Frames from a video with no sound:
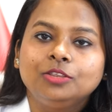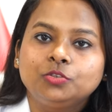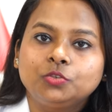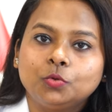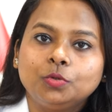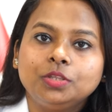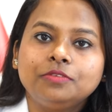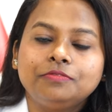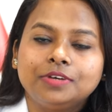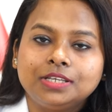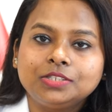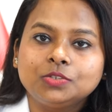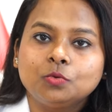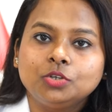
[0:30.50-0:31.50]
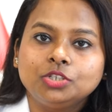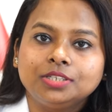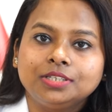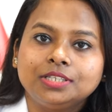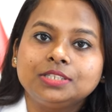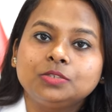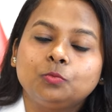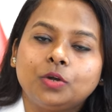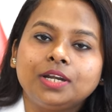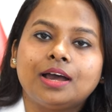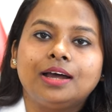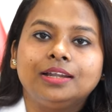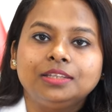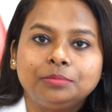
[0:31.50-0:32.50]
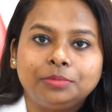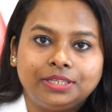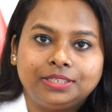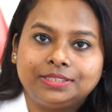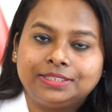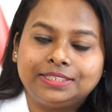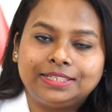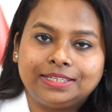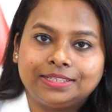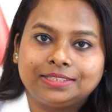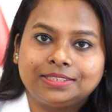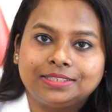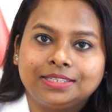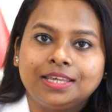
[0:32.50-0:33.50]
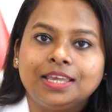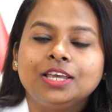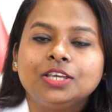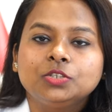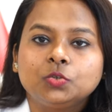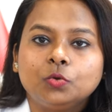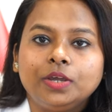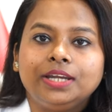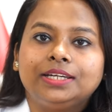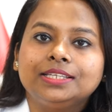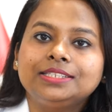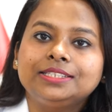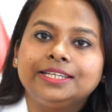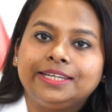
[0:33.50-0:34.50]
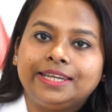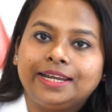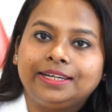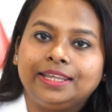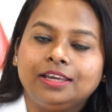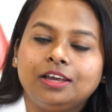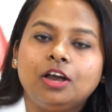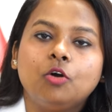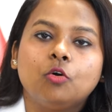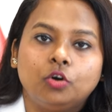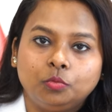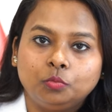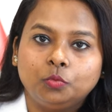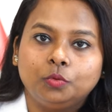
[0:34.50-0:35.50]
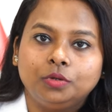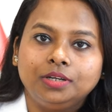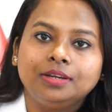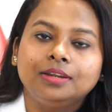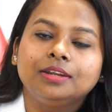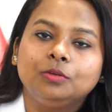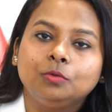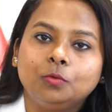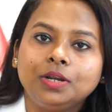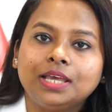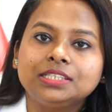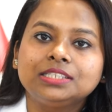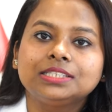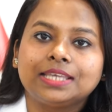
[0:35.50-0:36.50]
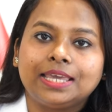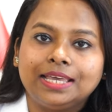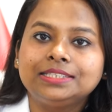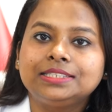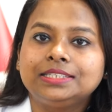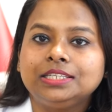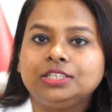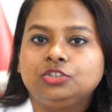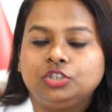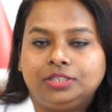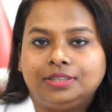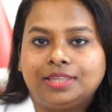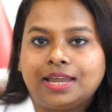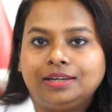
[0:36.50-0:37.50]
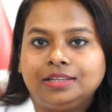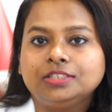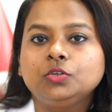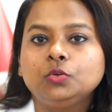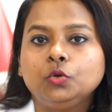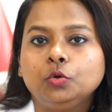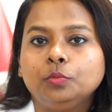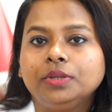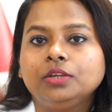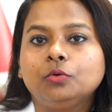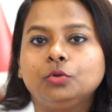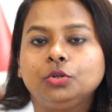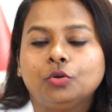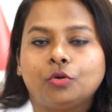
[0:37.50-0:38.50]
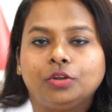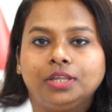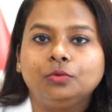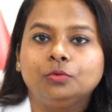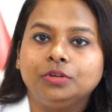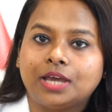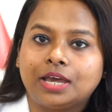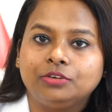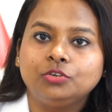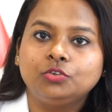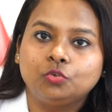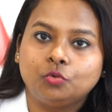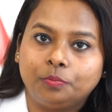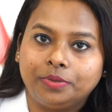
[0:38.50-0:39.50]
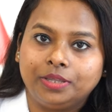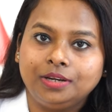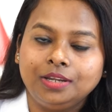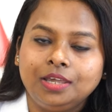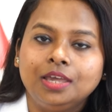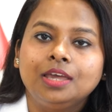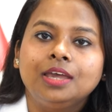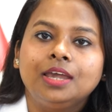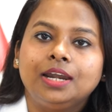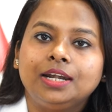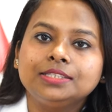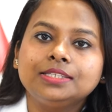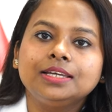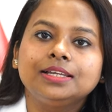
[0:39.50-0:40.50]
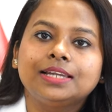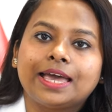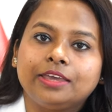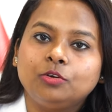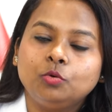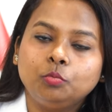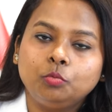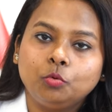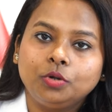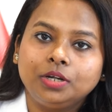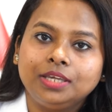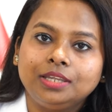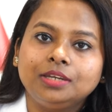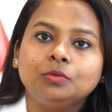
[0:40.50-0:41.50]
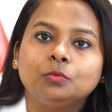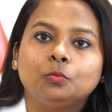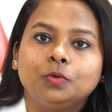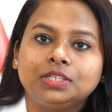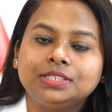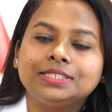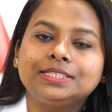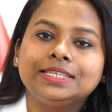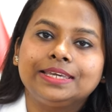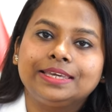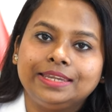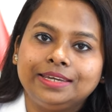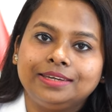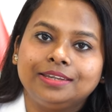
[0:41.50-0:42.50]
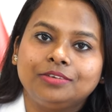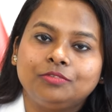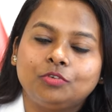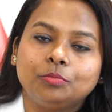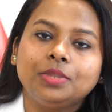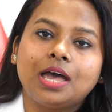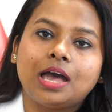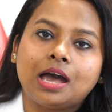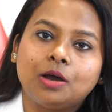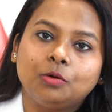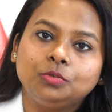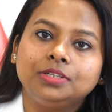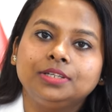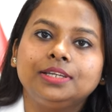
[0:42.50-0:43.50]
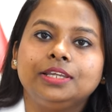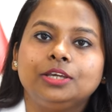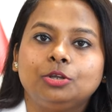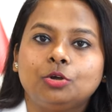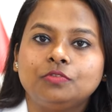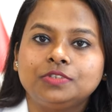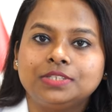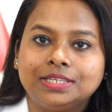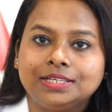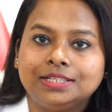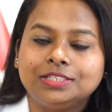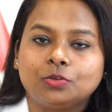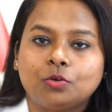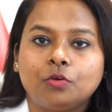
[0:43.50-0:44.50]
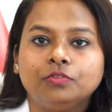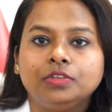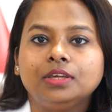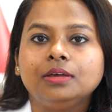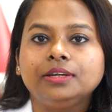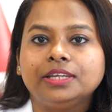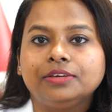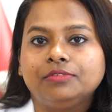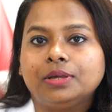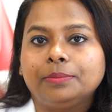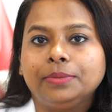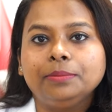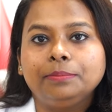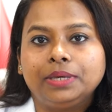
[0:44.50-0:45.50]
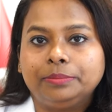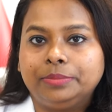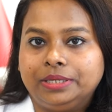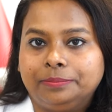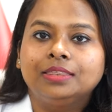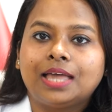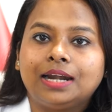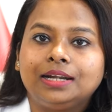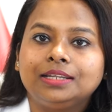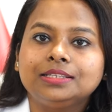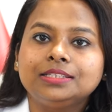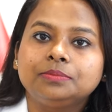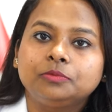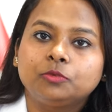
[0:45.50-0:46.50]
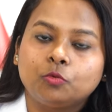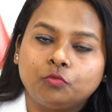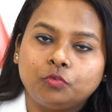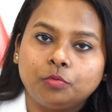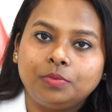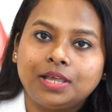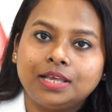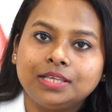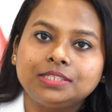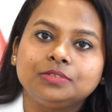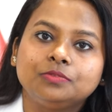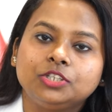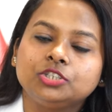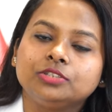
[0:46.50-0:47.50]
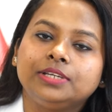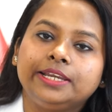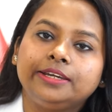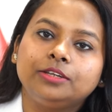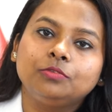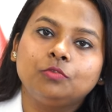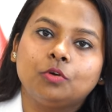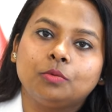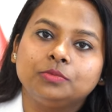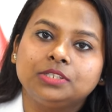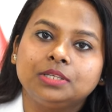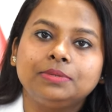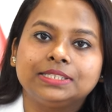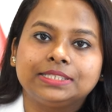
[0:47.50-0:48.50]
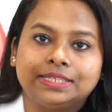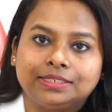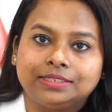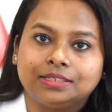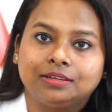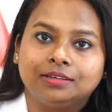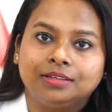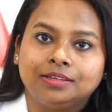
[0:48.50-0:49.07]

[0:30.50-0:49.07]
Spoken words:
So the first question is, what are the pregnancy tests? So it is detecting a hormone known as HcG, that is human chorionic gonadotropin. It is a glycoprotein which is secreted from the outer layer of cells of the developing baby, that is trophoblast, which later forms the placenta.